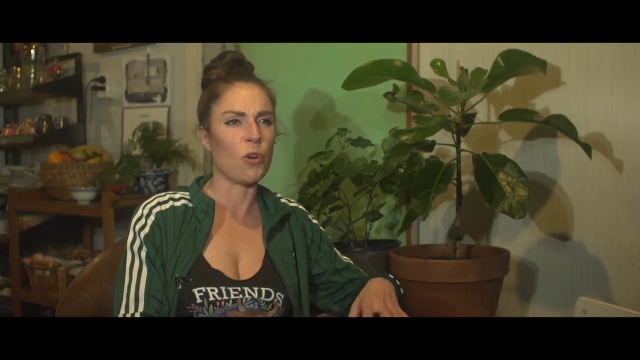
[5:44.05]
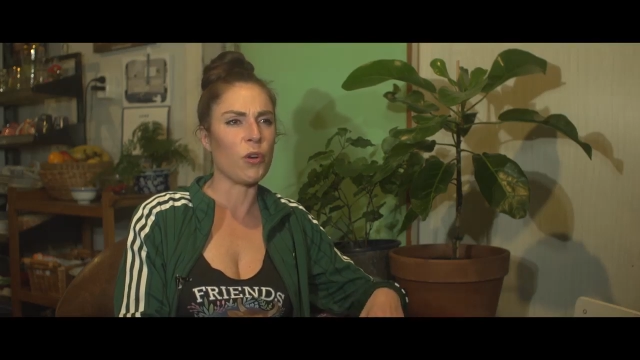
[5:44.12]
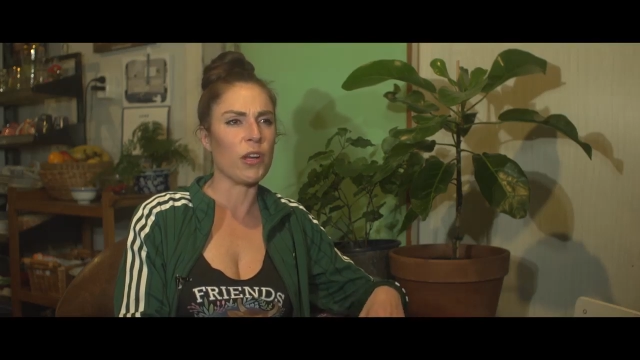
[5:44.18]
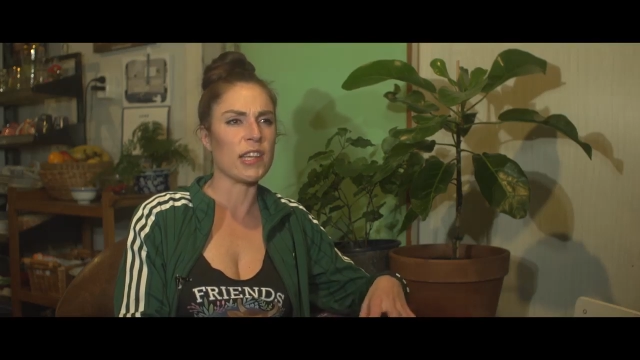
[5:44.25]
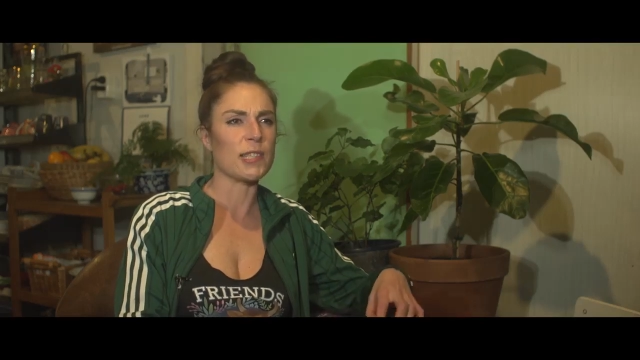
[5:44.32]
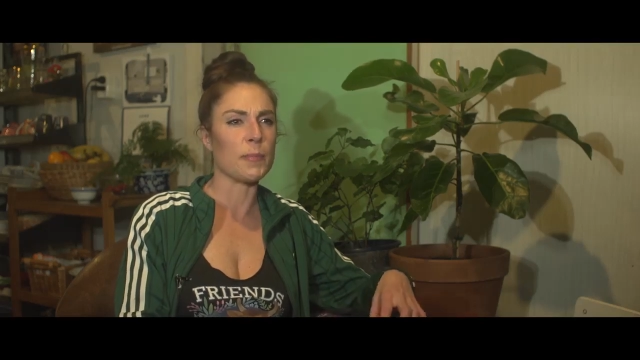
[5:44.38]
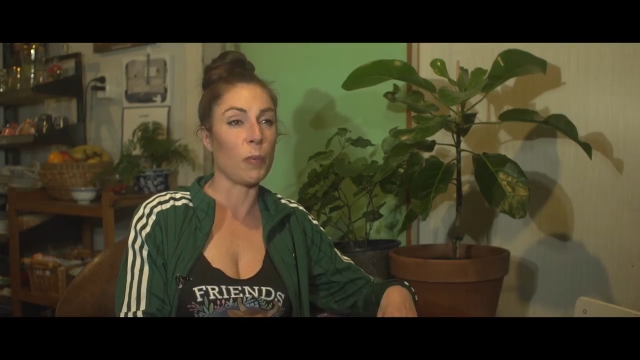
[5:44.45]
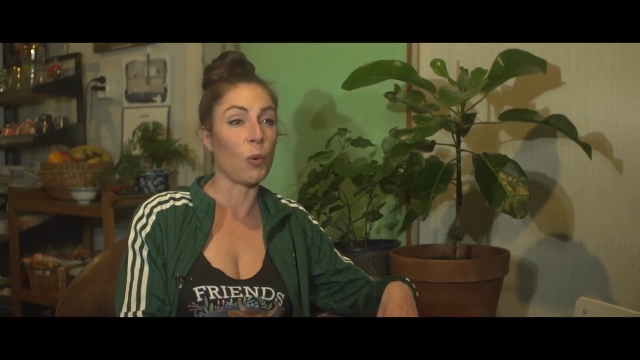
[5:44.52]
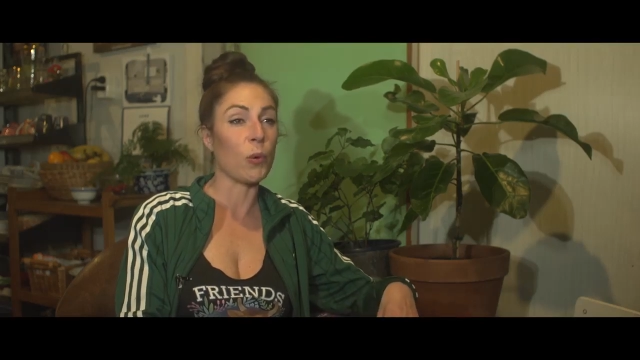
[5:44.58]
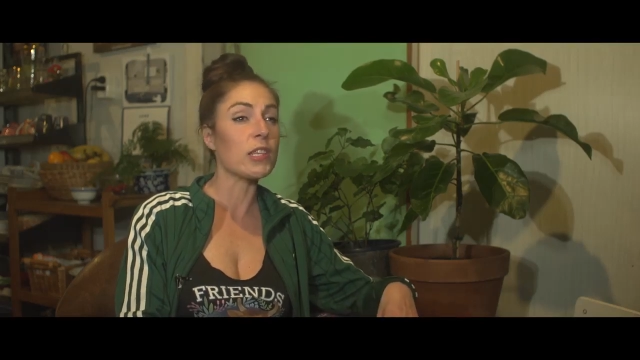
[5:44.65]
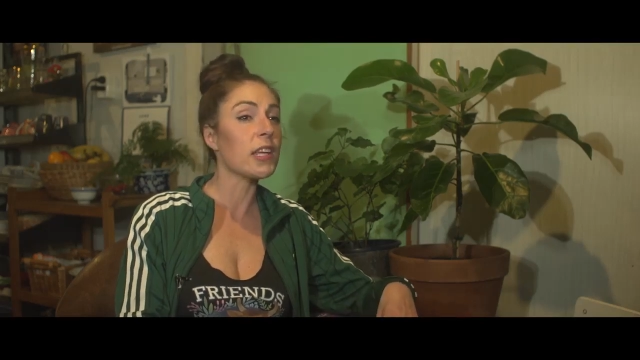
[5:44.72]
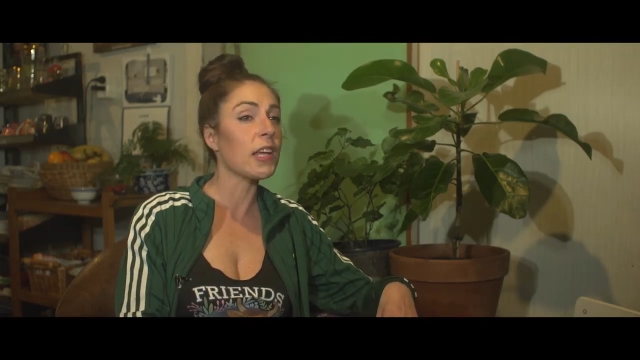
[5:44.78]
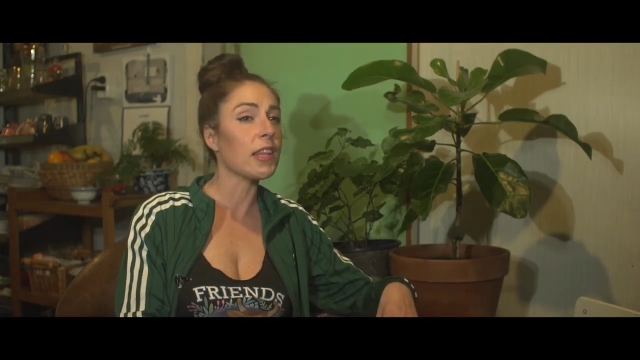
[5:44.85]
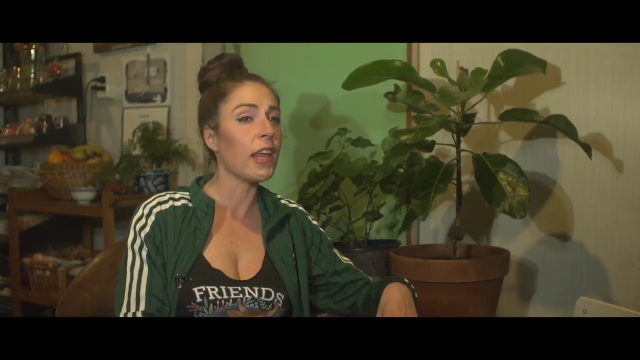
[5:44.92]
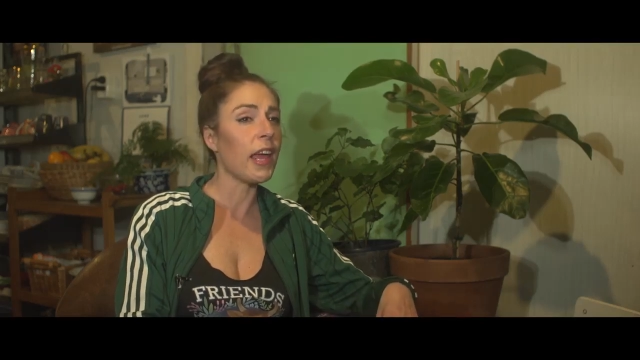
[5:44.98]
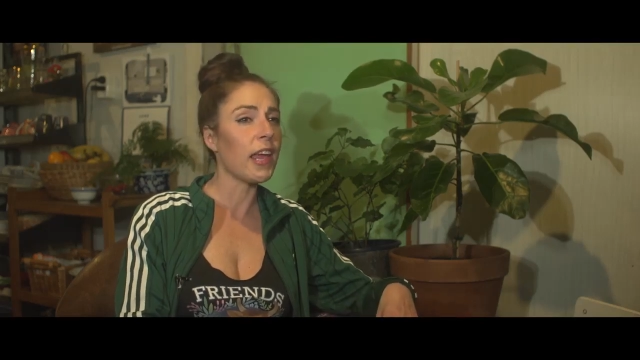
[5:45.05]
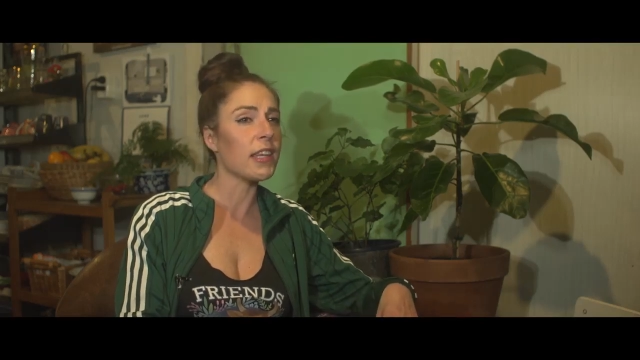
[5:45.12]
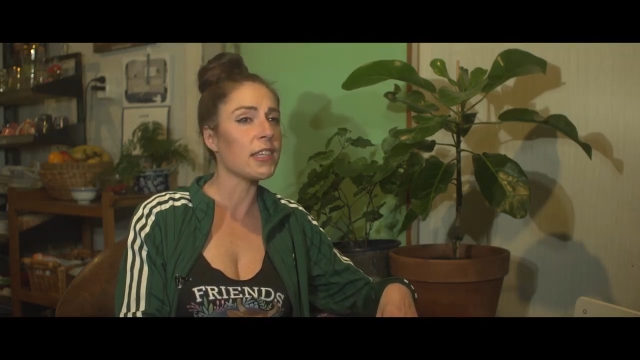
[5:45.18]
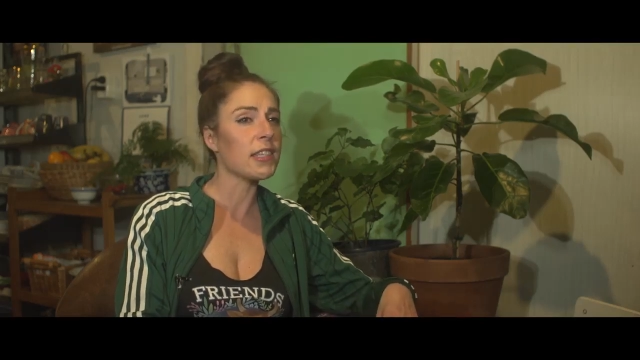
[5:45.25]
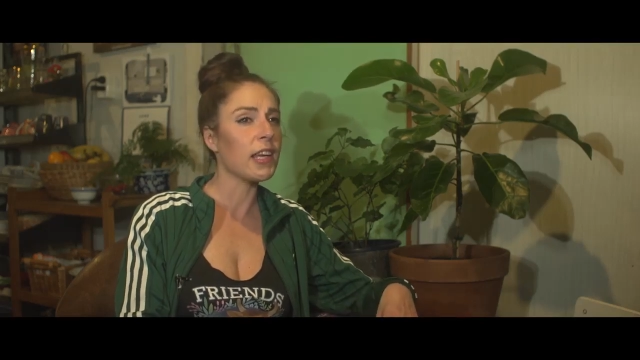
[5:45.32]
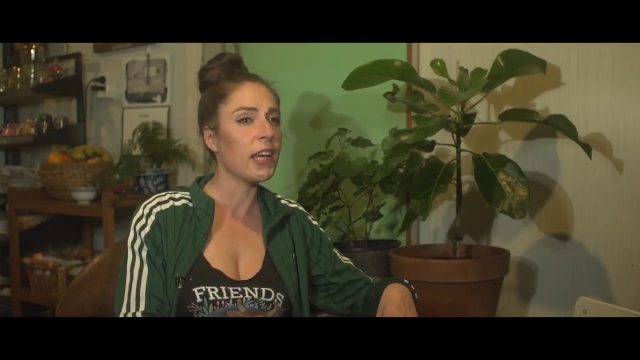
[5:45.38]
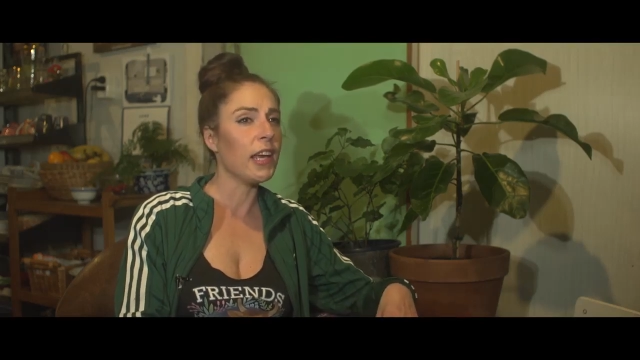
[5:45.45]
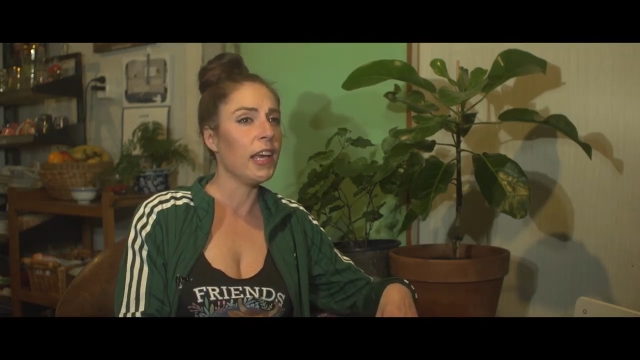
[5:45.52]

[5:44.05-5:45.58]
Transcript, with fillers: on exploiting that